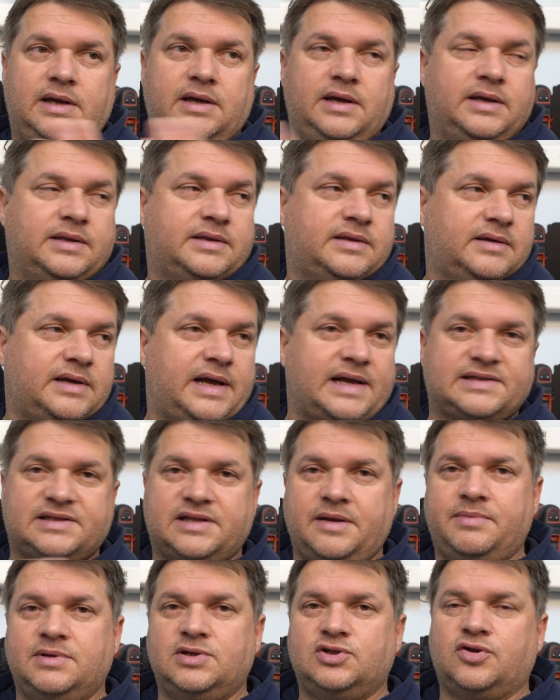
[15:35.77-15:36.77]
it
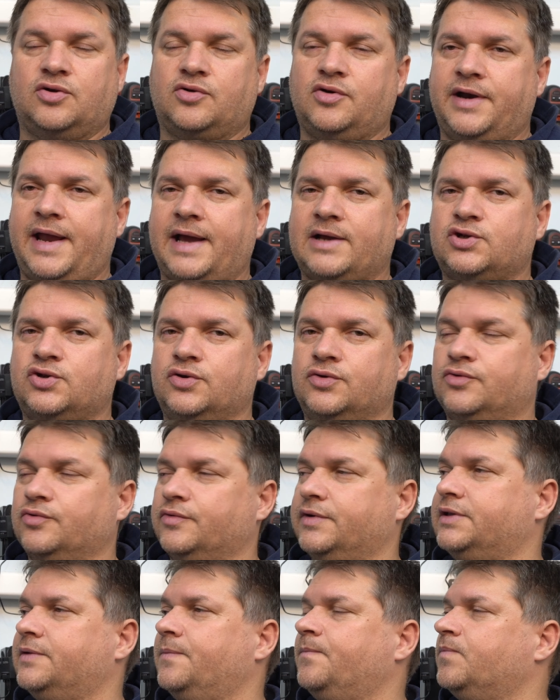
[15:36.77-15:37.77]
established the connection
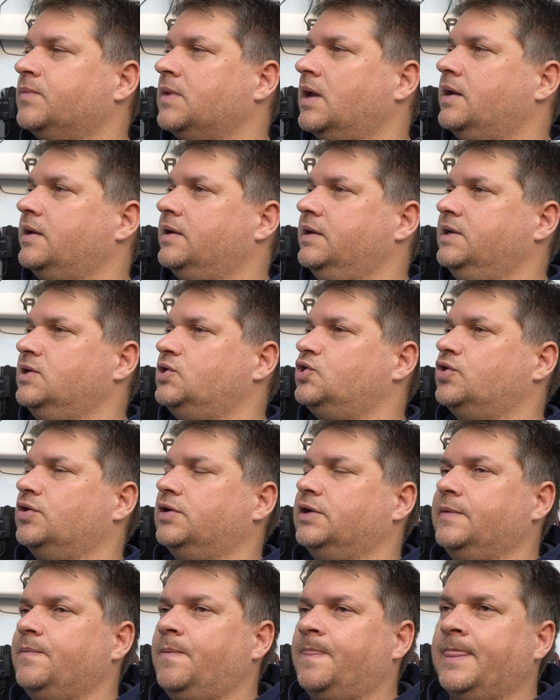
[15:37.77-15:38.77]
to it
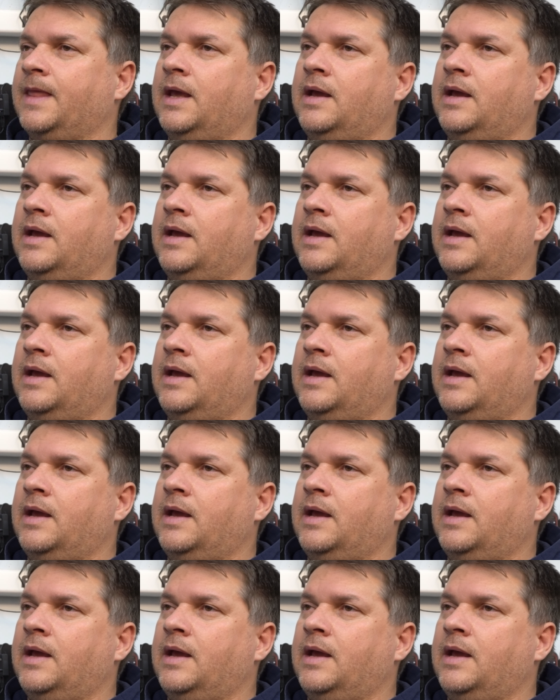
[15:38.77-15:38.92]
initially,